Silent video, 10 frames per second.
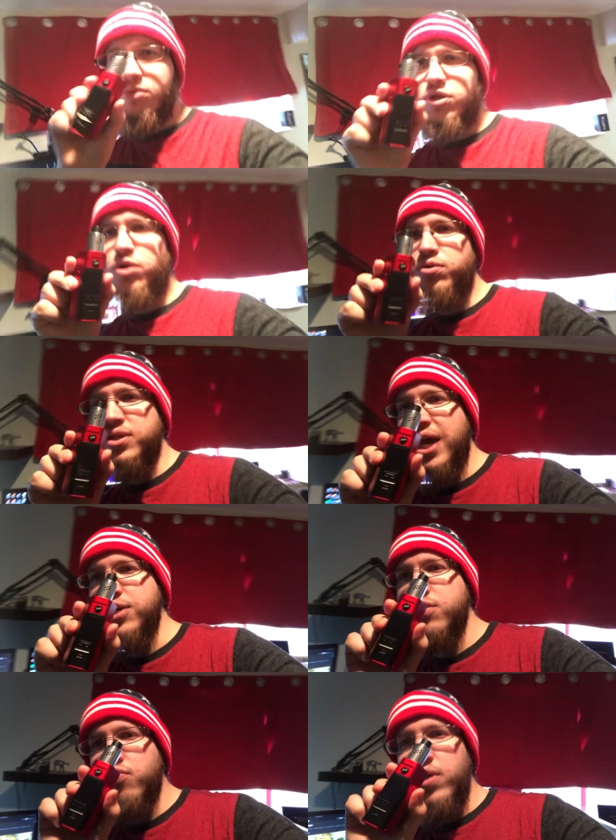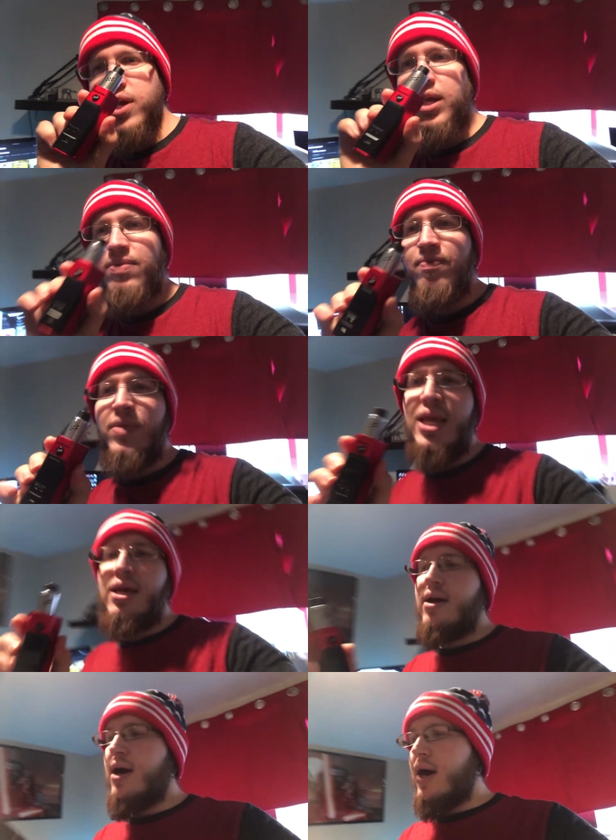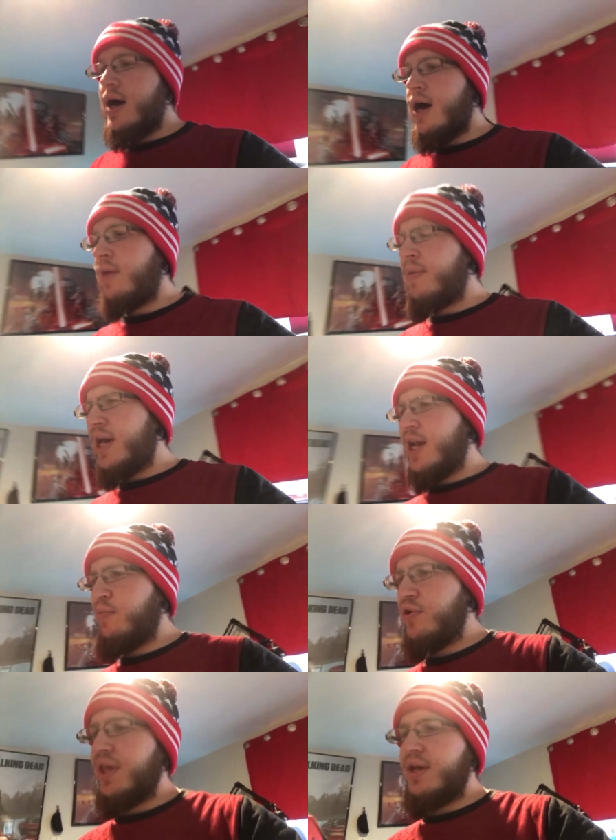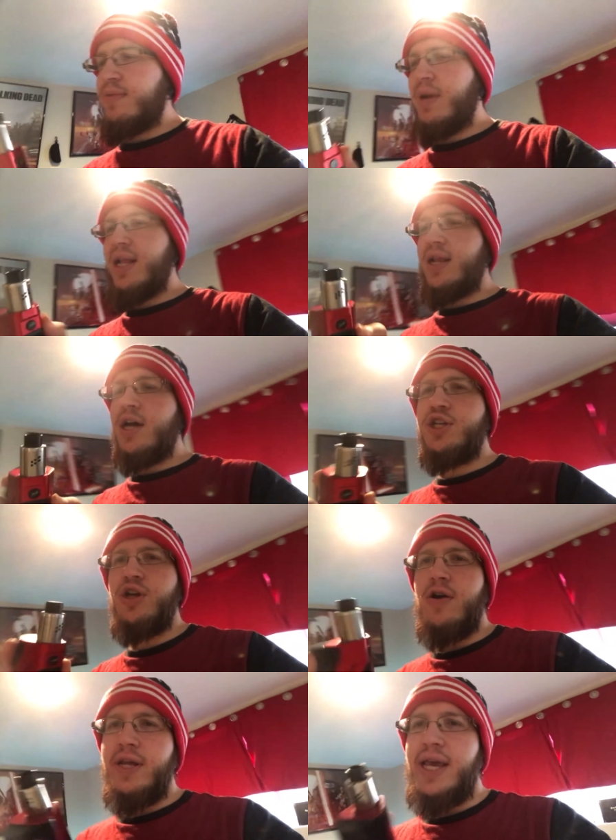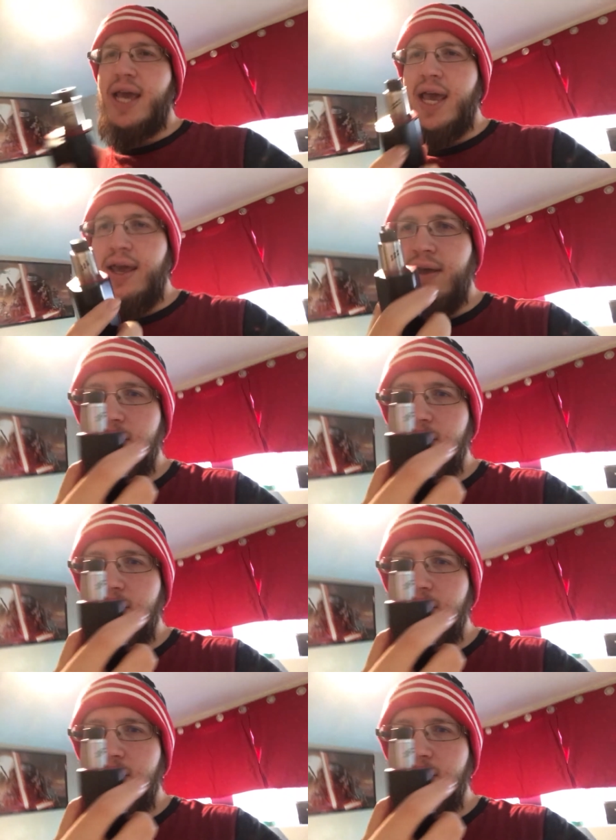2 slash 3, um, and I put the my Lush RDA